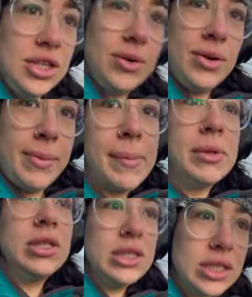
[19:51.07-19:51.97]
you know what a
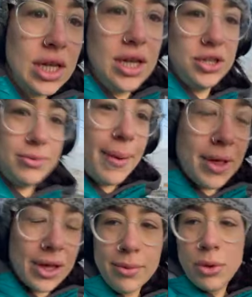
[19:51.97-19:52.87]
mammal is? Do you remember
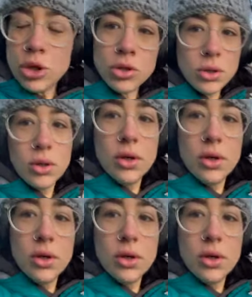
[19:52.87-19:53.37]
that commercial?